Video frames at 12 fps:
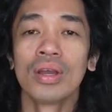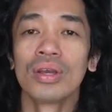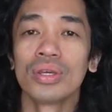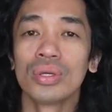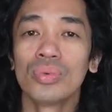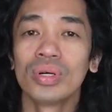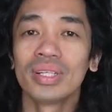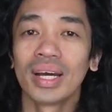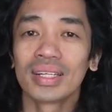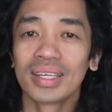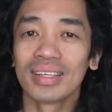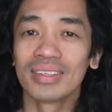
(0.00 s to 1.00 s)
You will
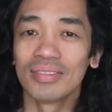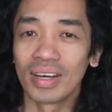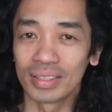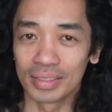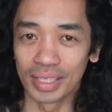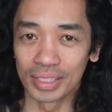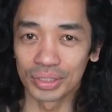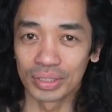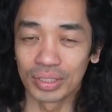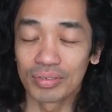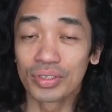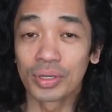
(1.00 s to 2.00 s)
not get the
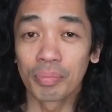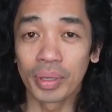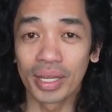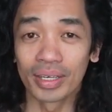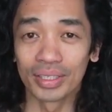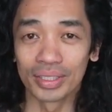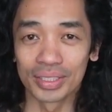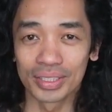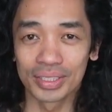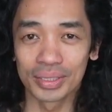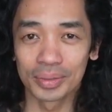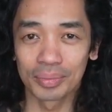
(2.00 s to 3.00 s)
validation of your
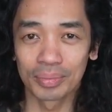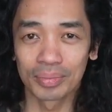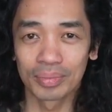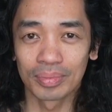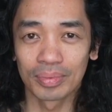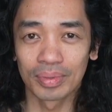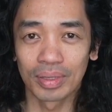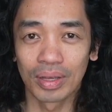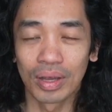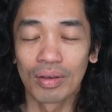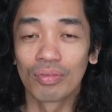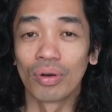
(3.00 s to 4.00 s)
peers
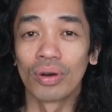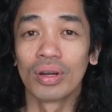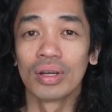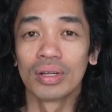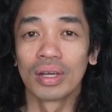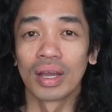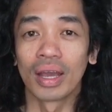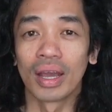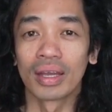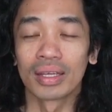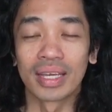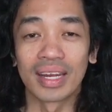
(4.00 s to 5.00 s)
for
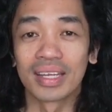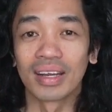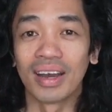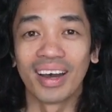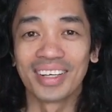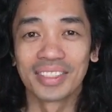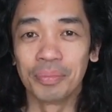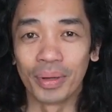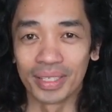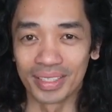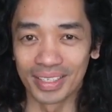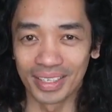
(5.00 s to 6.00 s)
getting a
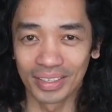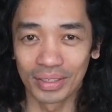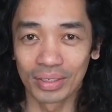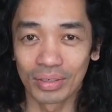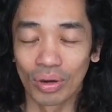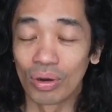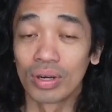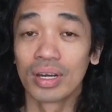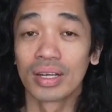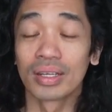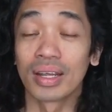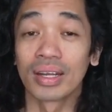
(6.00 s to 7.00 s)
husband or
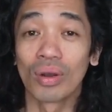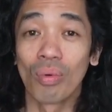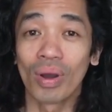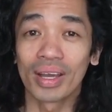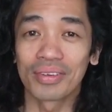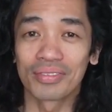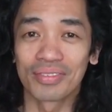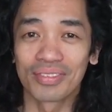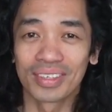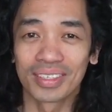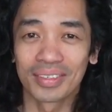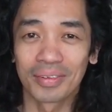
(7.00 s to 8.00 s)
getting a wife.